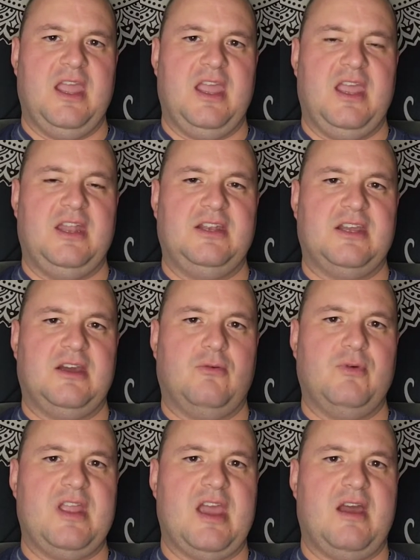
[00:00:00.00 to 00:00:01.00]
And
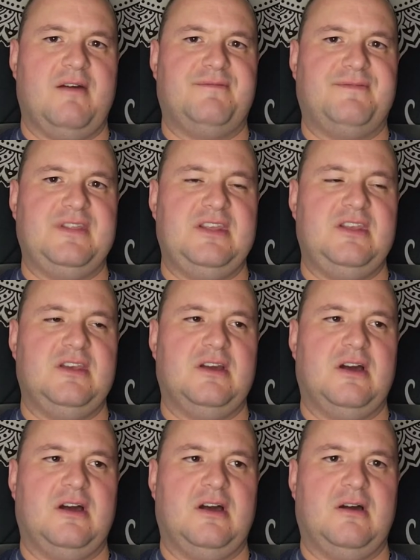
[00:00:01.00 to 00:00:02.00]
uh, we have
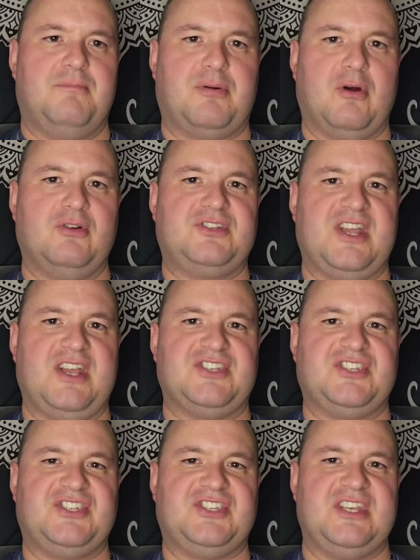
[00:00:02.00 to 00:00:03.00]
the uh,
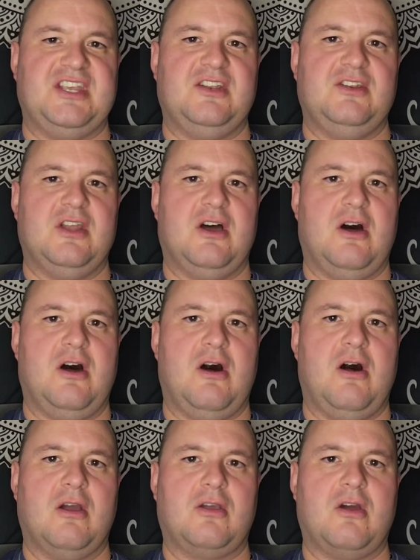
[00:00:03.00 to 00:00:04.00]
protests in uh,
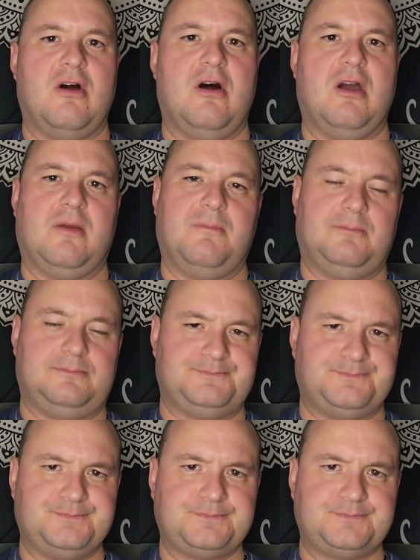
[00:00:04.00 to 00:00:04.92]
Hong Kong.